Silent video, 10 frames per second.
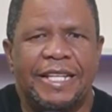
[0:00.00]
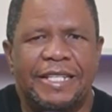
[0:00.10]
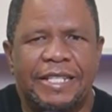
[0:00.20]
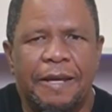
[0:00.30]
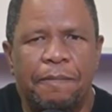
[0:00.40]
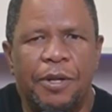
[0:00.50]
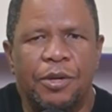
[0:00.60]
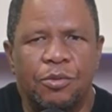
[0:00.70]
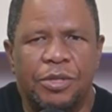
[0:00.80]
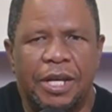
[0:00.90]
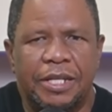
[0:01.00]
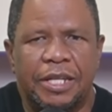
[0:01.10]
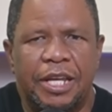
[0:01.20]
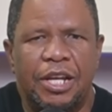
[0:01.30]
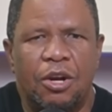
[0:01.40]
deeply rooted
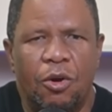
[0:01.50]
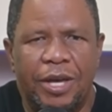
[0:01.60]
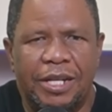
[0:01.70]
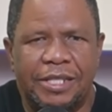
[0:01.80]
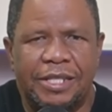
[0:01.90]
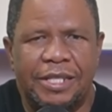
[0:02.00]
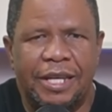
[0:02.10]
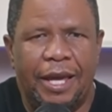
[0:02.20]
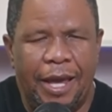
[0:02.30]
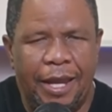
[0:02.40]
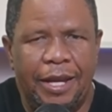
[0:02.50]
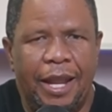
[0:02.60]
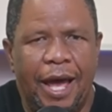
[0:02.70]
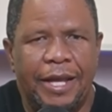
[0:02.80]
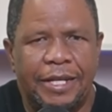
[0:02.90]
in loyalty and
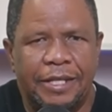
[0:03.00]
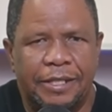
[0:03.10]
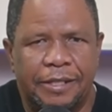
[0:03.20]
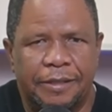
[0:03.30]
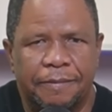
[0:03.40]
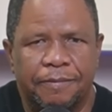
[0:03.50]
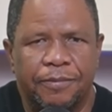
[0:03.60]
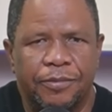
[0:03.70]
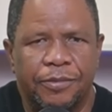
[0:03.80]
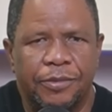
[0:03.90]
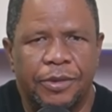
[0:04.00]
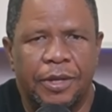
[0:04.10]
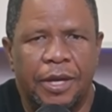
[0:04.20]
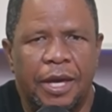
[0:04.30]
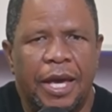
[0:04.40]
identity.
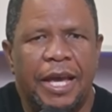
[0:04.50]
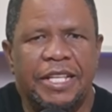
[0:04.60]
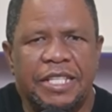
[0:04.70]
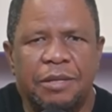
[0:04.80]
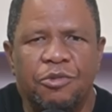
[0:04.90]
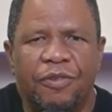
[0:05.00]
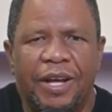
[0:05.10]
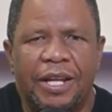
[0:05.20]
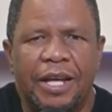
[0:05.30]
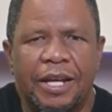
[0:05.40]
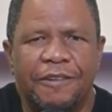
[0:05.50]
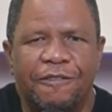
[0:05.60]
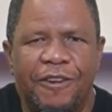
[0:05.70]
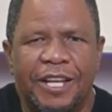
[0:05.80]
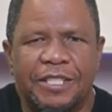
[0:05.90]
His removal
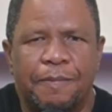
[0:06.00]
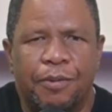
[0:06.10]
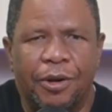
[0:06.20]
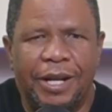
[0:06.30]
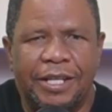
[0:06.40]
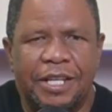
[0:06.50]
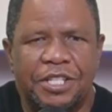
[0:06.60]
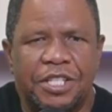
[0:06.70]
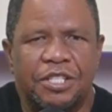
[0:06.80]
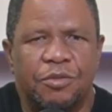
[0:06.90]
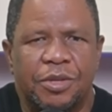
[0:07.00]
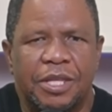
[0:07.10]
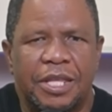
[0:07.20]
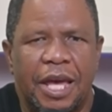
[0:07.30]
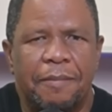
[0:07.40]
reflects broader tensions
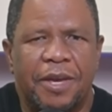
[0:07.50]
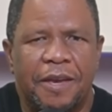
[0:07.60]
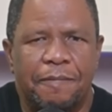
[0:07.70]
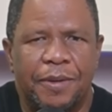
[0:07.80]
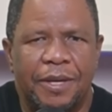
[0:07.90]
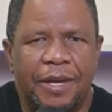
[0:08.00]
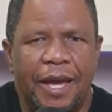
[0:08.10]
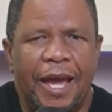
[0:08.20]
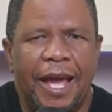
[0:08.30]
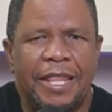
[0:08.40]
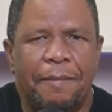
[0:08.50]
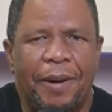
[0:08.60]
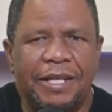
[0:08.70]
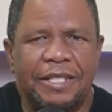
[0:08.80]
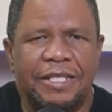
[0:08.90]
within the MKP and the
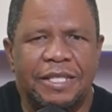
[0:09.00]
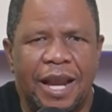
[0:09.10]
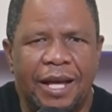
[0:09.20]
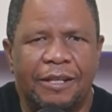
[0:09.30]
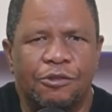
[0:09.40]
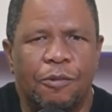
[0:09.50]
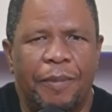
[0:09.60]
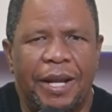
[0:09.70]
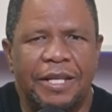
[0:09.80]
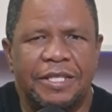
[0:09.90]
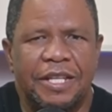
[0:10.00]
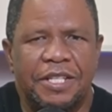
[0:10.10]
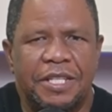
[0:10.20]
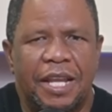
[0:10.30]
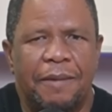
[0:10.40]
party's struggle to balance
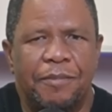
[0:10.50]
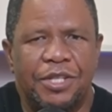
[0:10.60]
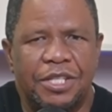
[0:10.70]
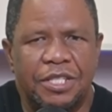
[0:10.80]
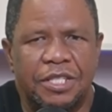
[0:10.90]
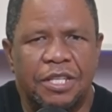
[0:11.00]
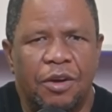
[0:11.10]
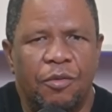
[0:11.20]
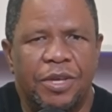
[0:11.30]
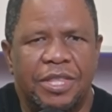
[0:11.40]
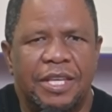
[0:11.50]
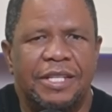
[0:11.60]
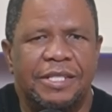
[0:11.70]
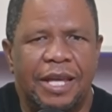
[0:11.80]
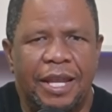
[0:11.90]
national ambitions with
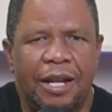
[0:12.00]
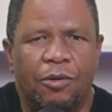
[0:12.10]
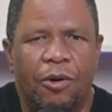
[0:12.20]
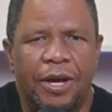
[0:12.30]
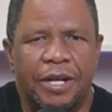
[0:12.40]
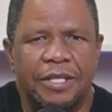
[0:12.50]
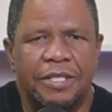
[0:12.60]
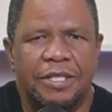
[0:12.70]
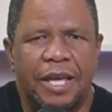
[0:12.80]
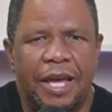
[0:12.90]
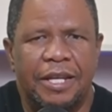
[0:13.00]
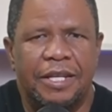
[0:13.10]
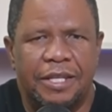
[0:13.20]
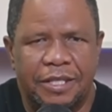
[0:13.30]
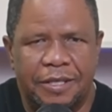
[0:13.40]
internal coherence
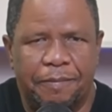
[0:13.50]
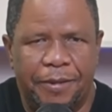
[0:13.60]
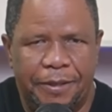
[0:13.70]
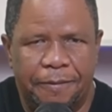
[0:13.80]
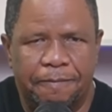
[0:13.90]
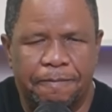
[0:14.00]
and discipline.